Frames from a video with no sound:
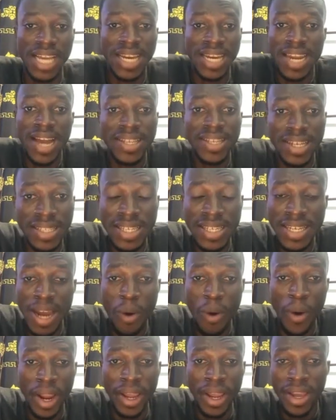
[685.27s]
And
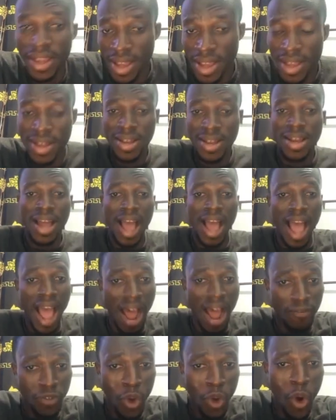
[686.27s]
Argentina, I
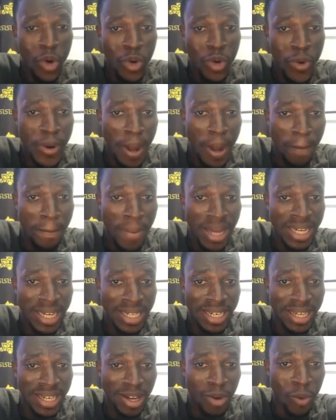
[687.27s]
have told you
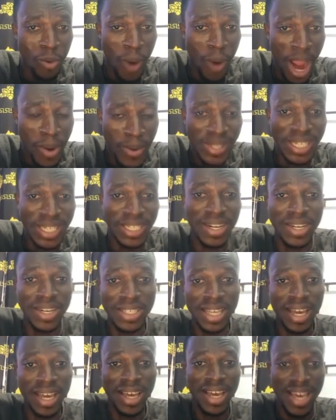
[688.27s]
in quite recently,
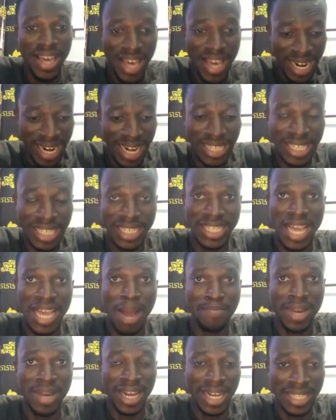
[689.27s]
say, and necessary
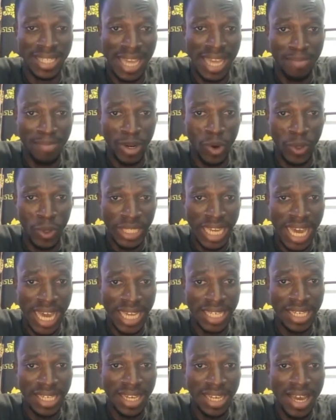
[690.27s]
I make us a
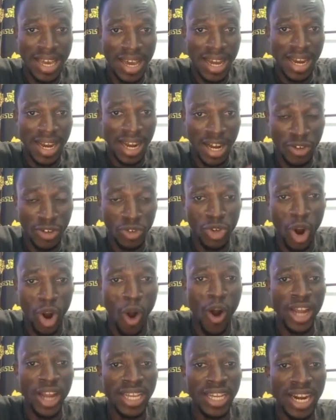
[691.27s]
minority. Country
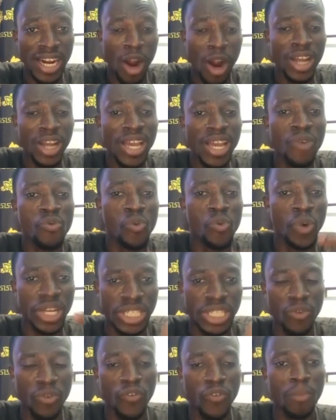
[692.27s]
or Yanka or
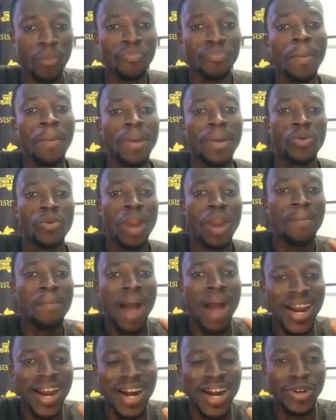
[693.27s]
rich from that particular
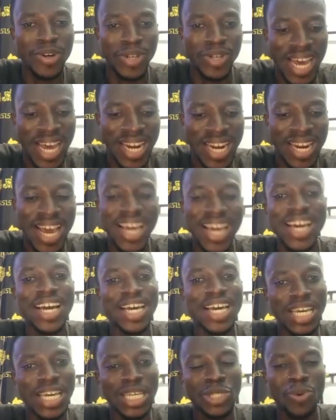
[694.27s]
background, and then
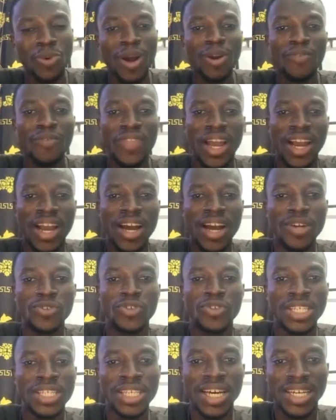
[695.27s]
he is one of the
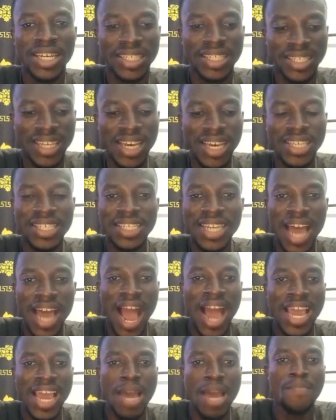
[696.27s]
countries chasing
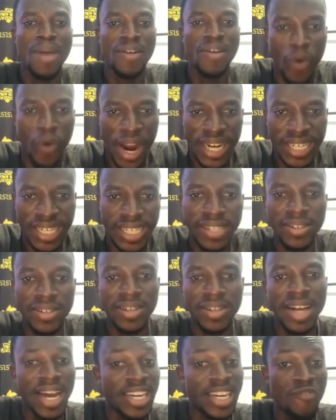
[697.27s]
IMF for a
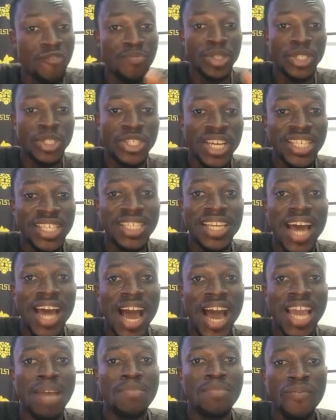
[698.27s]
deal, and they've been chasing
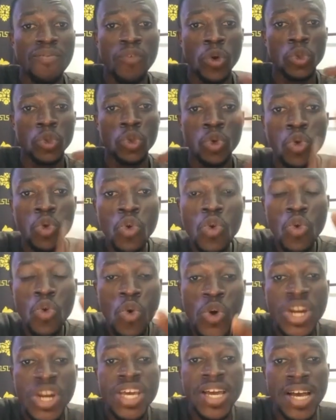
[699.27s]
IMF for 2
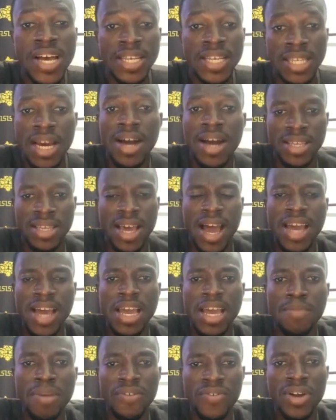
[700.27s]
good years. So
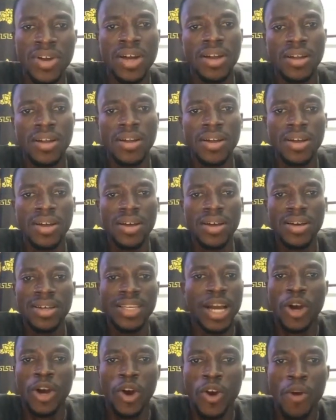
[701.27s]
IMF,
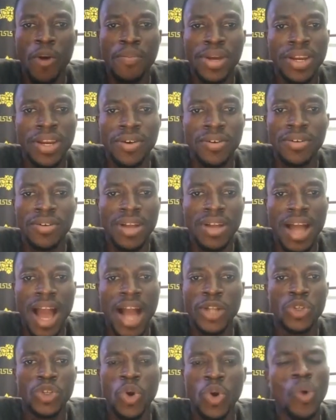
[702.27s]
the economy no,
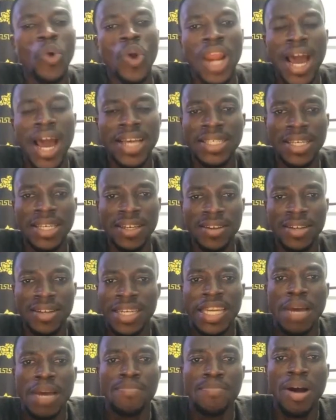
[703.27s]
I don't collize it,
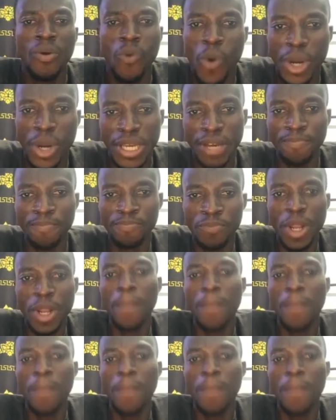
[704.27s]
never unquote it.